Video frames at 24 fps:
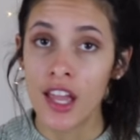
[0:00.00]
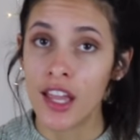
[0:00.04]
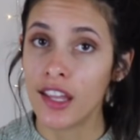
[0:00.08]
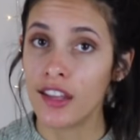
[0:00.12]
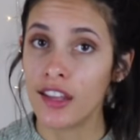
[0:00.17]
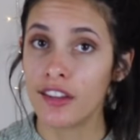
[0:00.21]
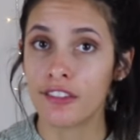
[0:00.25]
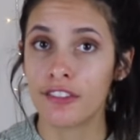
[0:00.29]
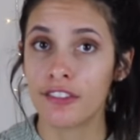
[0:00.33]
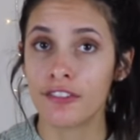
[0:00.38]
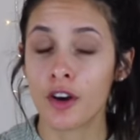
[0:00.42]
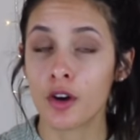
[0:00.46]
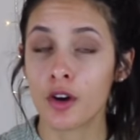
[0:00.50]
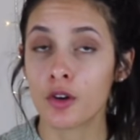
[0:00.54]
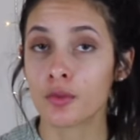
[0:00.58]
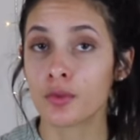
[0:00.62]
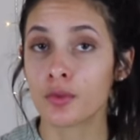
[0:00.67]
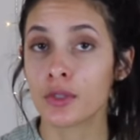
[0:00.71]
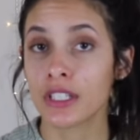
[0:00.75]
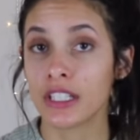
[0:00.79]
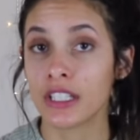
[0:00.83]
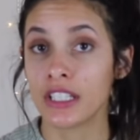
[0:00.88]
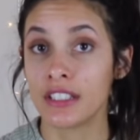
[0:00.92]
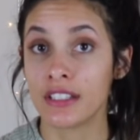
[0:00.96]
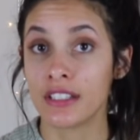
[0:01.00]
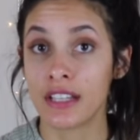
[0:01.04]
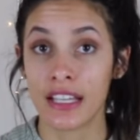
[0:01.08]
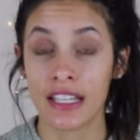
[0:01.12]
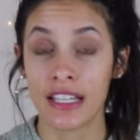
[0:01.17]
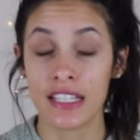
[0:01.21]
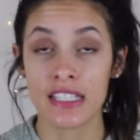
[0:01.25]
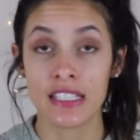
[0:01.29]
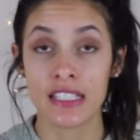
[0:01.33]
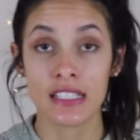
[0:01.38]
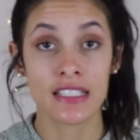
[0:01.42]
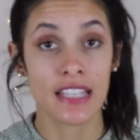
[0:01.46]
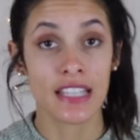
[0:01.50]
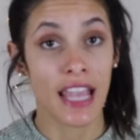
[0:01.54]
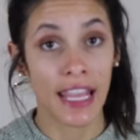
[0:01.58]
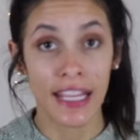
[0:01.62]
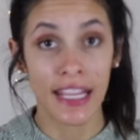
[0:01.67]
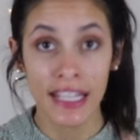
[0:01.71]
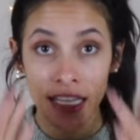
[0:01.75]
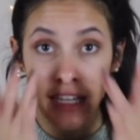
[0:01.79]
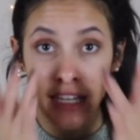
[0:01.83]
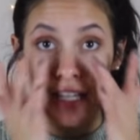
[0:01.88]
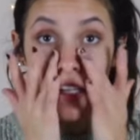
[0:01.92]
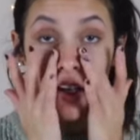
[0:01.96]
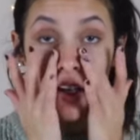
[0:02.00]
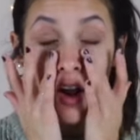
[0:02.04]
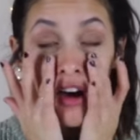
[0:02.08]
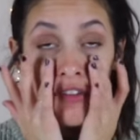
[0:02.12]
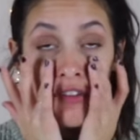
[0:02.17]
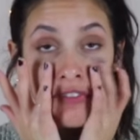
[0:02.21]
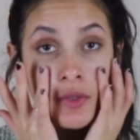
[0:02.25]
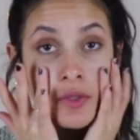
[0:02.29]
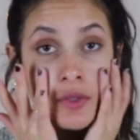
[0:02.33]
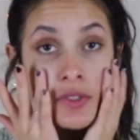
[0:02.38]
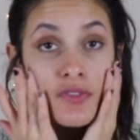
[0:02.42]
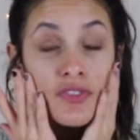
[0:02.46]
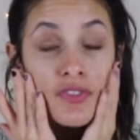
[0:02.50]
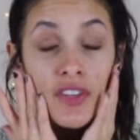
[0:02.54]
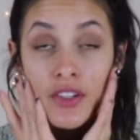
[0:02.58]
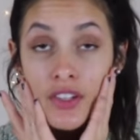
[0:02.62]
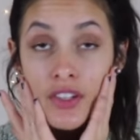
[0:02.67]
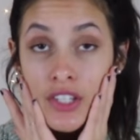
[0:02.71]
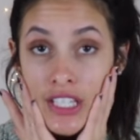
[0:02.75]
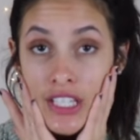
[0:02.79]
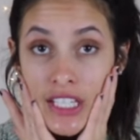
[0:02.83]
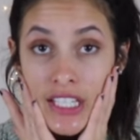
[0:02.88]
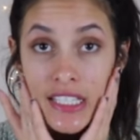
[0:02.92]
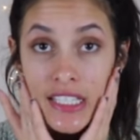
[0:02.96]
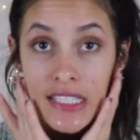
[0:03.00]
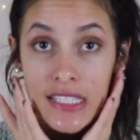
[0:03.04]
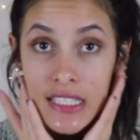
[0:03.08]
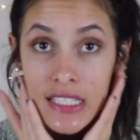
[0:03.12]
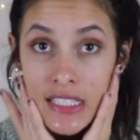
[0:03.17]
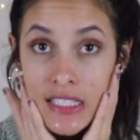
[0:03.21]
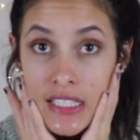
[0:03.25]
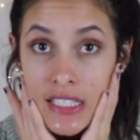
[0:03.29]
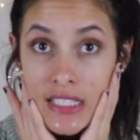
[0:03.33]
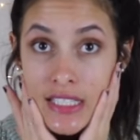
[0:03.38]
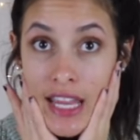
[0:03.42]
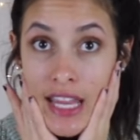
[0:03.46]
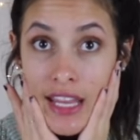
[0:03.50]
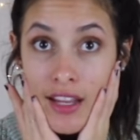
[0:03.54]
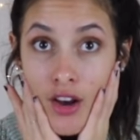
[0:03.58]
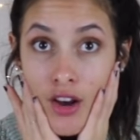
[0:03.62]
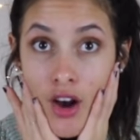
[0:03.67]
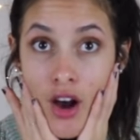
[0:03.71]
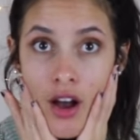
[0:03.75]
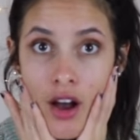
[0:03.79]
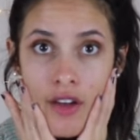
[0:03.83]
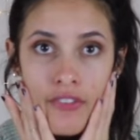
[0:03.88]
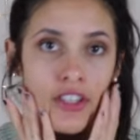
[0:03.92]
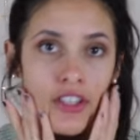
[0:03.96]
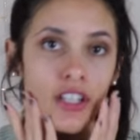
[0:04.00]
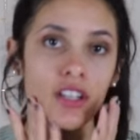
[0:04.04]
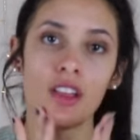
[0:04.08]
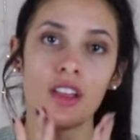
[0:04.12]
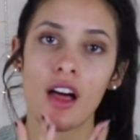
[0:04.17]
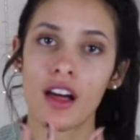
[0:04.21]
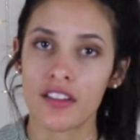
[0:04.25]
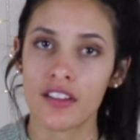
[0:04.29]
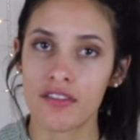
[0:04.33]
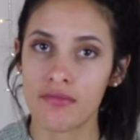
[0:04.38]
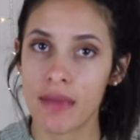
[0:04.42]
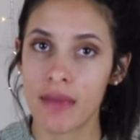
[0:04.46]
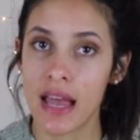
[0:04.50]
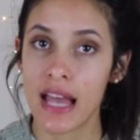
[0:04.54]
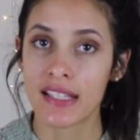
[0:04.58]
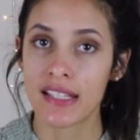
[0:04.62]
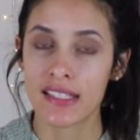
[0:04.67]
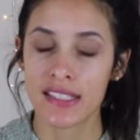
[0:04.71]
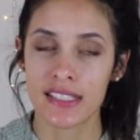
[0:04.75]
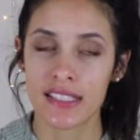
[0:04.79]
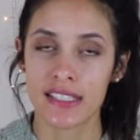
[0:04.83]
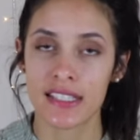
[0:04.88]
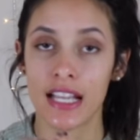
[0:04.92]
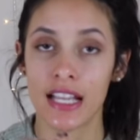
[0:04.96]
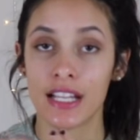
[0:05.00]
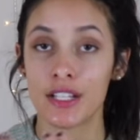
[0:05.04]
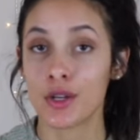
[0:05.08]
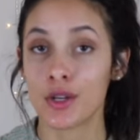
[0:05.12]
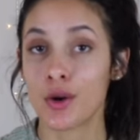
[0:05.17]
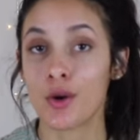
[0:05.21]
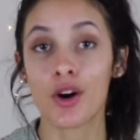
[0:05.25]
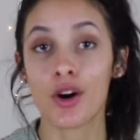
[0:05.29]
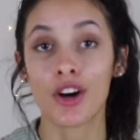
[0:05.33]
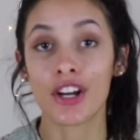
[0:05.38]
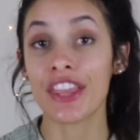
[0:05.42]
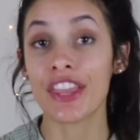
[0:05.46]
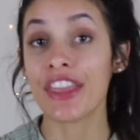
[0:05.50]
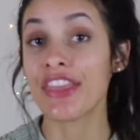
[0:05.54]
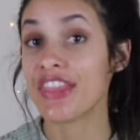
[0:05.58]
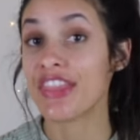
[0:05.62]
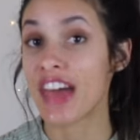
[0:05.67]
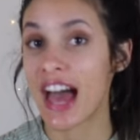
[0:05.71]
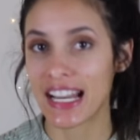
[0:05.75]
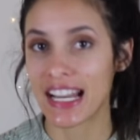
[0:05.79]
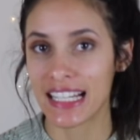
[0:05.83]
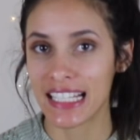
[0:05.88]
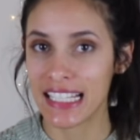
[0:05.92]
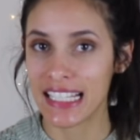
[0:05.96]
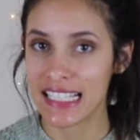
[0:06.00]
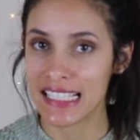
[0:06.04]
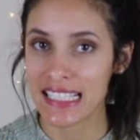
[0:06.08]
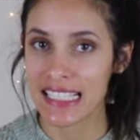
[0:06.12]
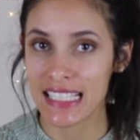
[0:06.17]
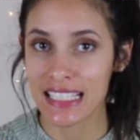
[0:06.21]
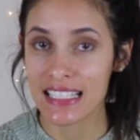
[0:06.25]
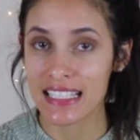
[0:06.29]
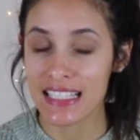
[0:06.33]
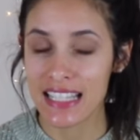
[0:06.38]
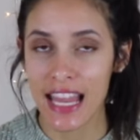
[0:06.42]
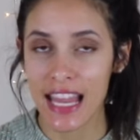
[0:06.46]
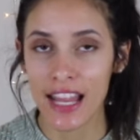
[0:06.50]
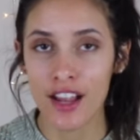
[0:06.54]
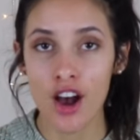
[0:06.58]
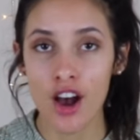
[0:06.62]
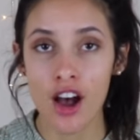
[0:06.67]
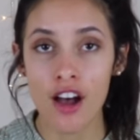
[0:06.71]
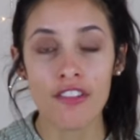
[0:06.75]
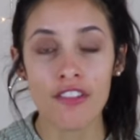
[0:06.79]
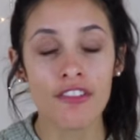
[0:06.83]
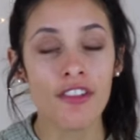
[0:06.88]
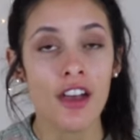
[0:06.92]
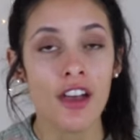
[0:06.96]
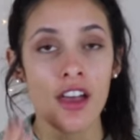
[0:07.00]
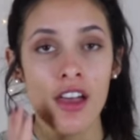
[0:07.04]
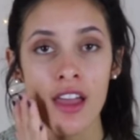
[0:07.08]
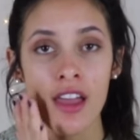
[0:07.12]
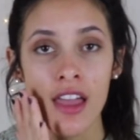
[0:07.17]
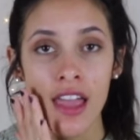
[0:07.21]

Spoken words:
It felt really nice taking it off. It was very easy to take off, and a lot of masks I know aren't that easy to take off.